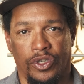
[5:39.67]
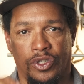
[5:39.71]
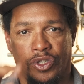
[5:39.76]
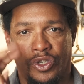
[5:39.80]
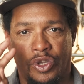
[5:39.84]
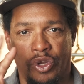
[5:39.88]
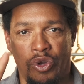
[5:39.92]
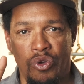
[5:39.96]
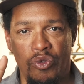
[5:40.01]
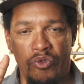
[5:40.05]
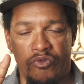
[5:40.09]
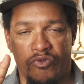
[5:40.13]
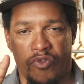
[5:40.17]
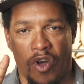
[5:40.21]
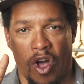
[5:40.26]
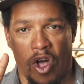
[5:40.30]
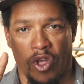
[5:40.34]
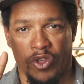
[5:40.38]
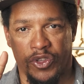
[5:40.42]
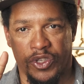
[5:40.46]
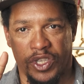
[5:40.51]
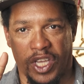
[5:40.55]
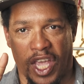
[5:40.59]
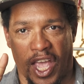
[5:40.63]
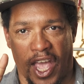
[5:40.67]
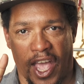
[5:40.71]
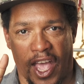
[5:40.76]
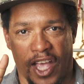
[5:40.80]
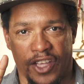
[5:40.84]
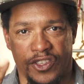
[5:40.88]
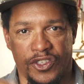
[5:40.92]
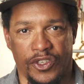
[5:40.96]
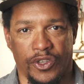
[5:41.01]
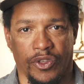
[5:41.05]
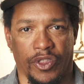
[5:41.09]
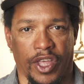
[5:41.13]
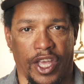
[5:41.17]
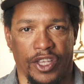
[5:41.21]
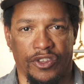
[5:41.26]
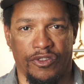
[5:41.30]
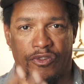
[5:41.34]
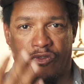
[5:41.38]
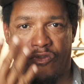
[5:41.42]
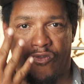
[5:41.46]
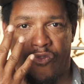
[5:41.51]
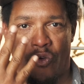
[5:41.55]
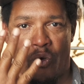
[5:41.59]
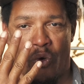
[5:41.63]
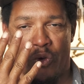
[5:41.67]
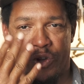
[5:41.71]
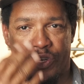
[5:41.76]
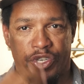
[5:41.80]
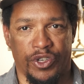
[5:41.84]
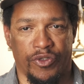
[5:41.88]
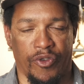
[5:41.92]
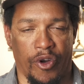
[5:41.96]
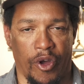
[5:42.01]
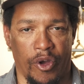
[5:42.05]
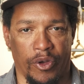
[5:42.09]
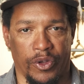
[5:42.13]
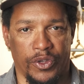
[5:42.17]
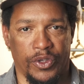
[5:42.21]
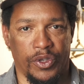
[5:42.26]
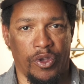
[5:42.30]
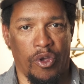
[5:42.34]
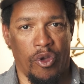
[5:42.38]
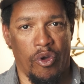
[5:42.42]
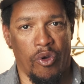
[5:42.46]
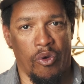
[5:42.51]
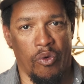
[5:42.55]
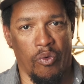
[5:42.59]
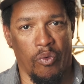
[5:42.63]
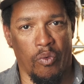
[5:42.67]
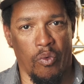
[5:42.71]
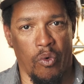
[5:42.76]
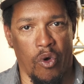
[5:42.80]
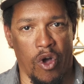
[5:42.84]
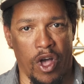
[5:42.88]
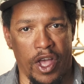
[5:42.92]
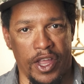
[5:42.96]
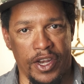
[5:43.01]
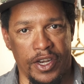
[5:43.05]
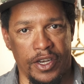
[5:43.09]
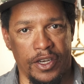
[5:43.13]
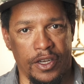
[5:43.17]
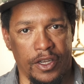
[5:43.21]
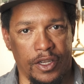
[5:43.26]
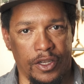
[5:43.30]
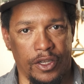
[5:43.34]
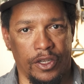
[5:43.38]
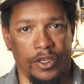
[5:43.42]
2 false casts, so that's 4 strokes, 1,